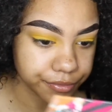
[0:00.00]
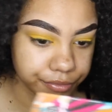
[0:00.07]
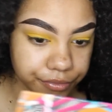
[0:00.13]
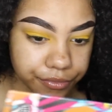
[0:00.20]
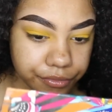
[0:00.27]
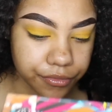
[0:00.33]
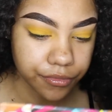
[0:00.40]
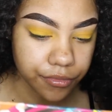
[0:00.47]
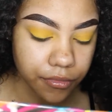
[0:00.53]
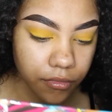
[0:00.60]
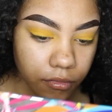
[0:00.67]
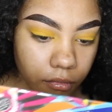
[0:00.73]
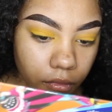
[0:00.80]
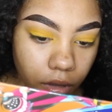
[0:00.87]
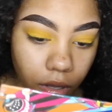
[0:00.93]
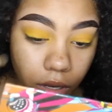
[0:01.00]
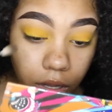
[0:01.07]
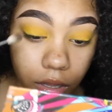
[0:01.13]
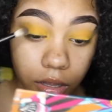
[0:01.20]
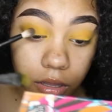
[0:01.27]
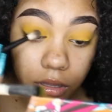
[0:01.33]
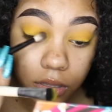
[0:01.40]

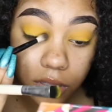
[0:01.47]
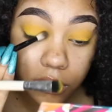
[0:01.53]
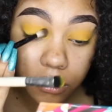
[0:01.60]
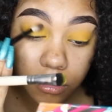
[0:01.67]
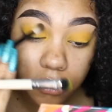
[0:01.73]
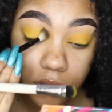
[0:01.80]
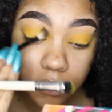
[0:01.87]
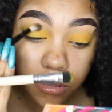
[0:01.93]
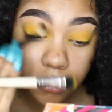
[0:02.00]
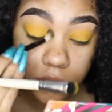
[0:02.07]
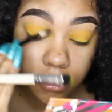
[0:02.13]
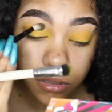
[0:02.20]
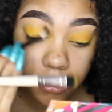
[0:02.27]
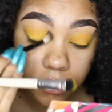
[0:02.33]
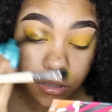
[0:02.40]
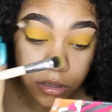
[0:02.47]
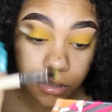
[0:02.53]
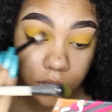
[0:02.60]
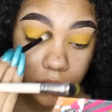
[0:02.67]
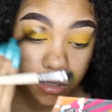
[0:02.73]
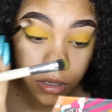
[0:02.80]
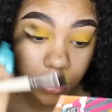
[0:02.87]
(no one is talking)